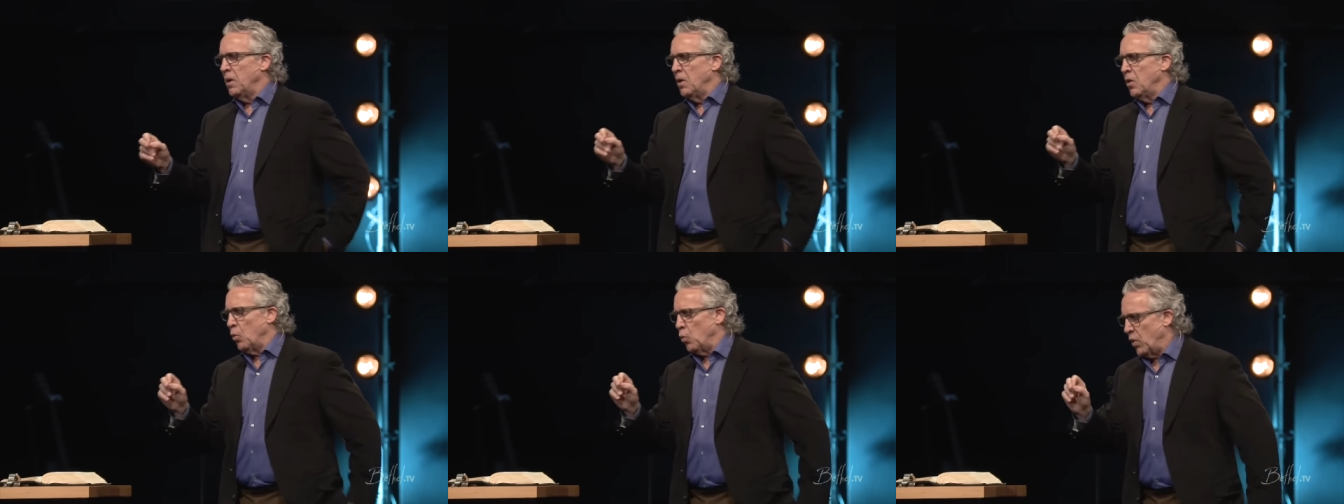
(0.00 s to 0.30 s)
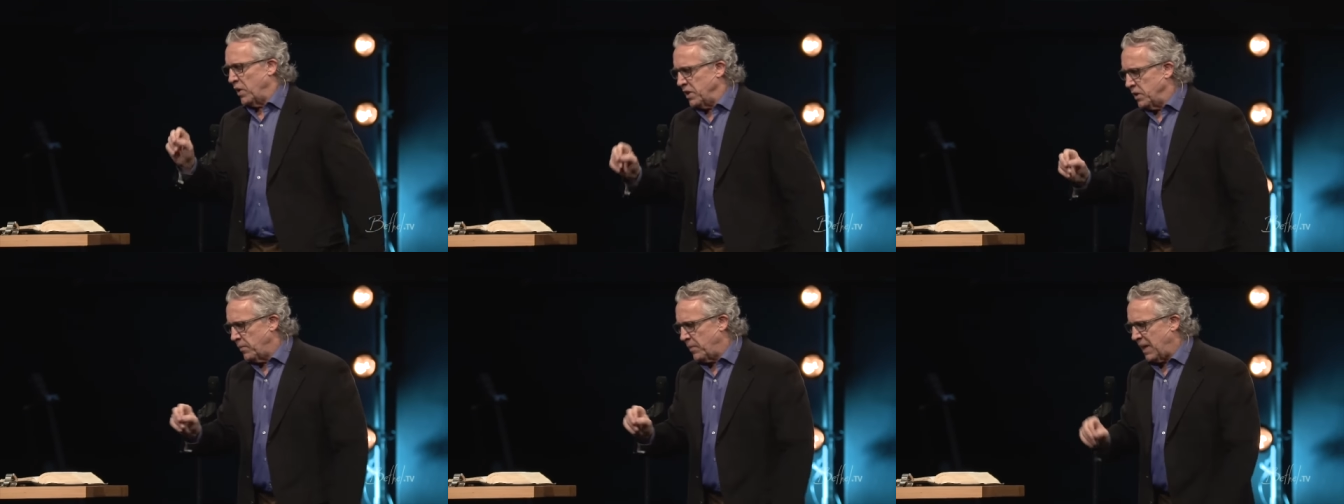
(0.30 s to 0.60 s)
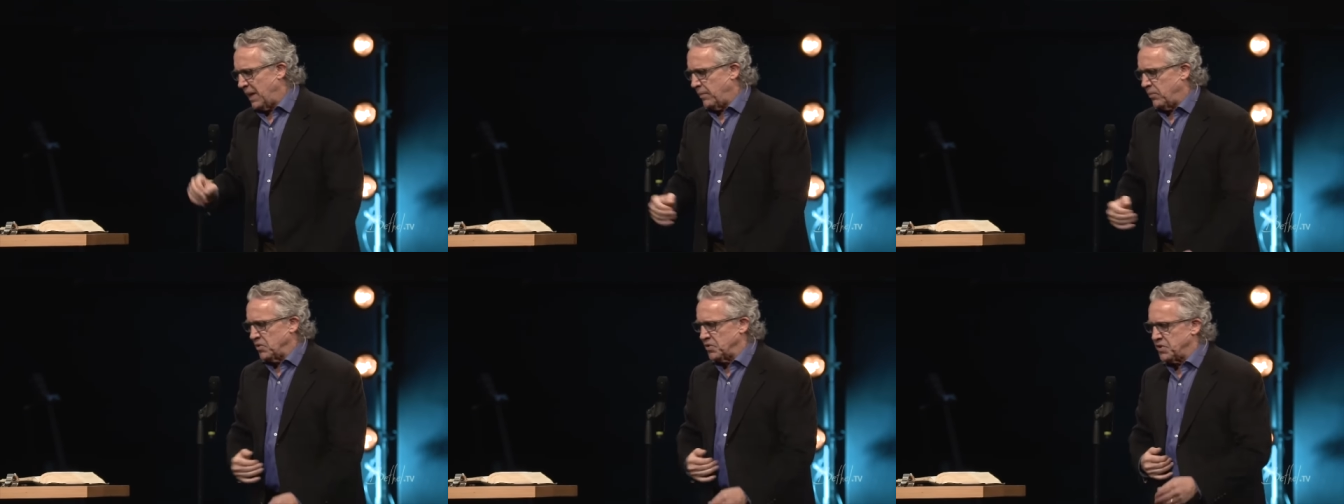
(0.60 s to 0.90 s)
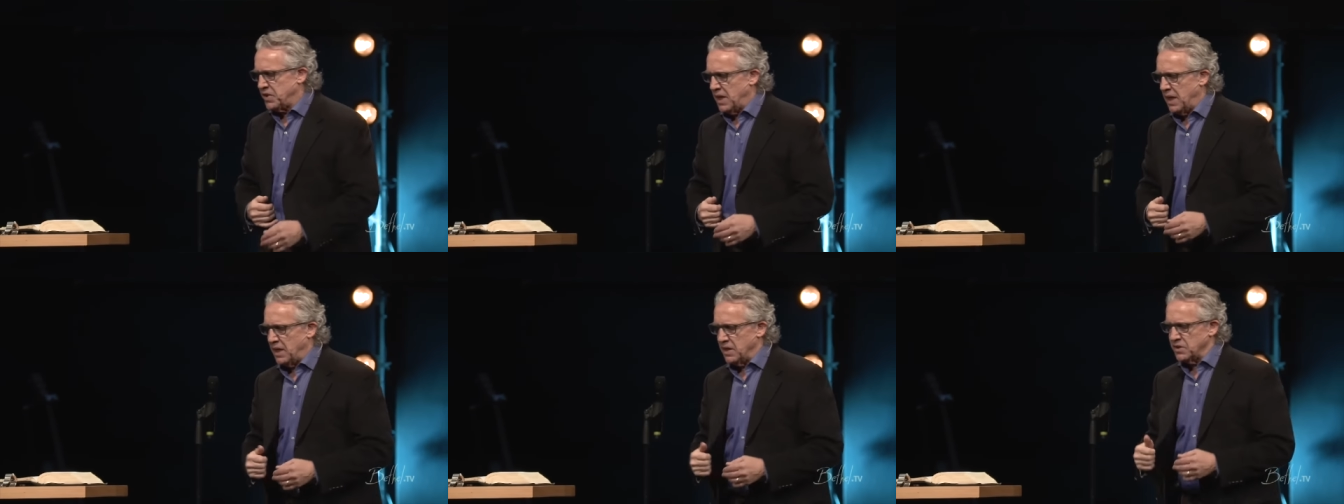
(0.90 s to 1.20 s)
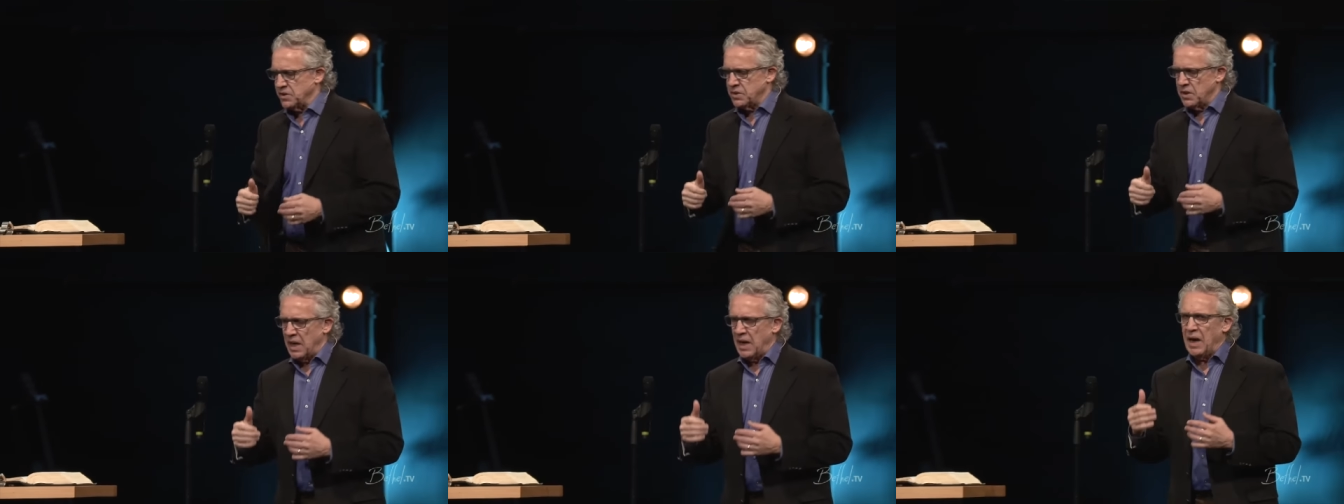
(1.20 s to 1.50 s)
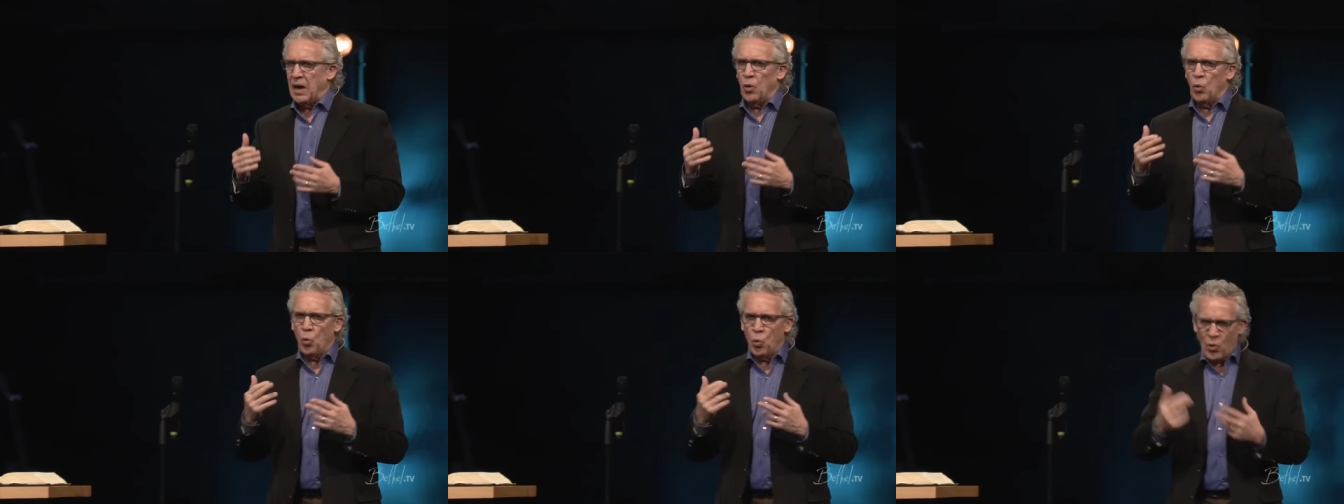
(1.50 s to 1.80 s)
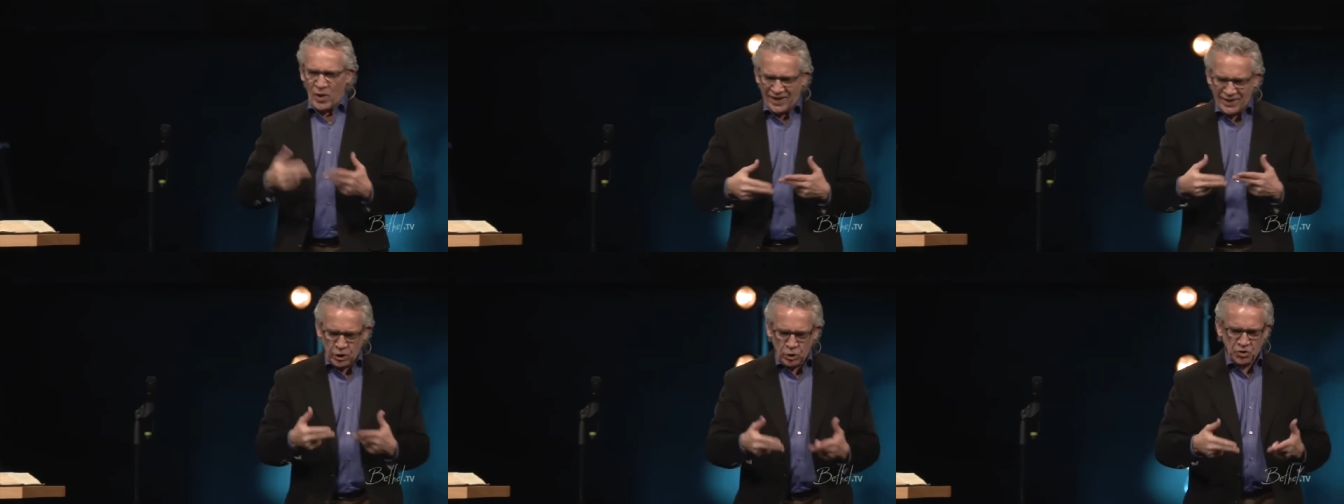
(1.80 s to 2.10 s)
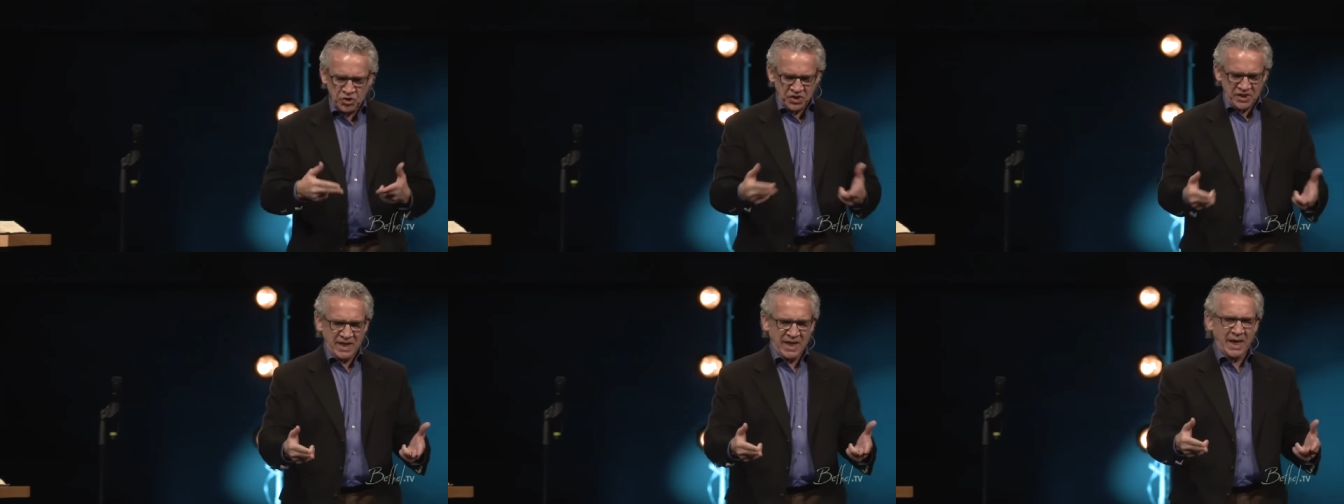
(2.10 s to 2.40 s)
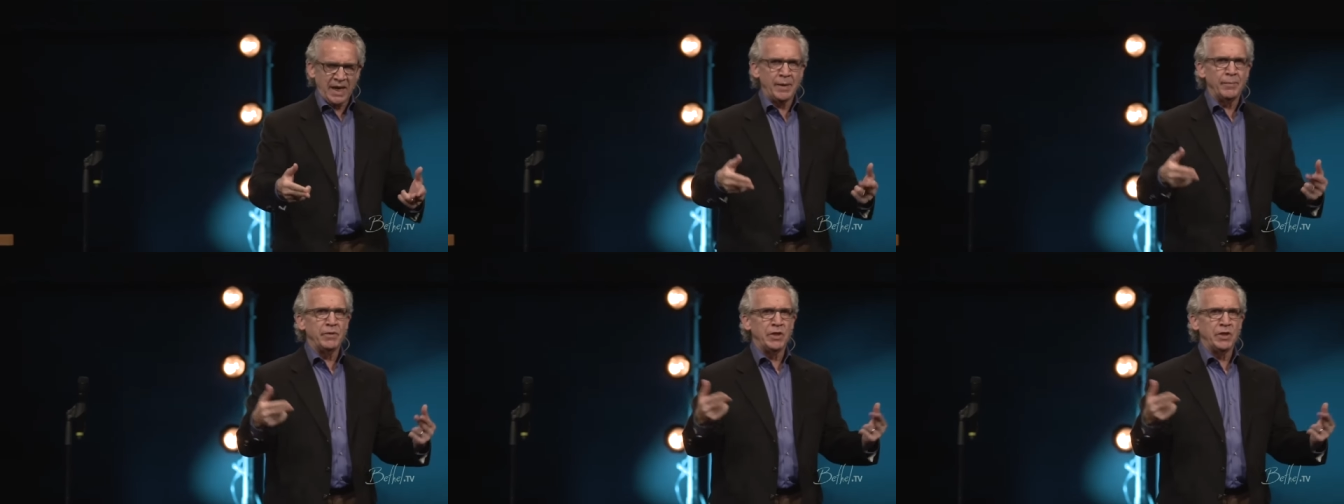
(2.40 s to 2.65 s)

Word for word: When the Bible says, when you see him,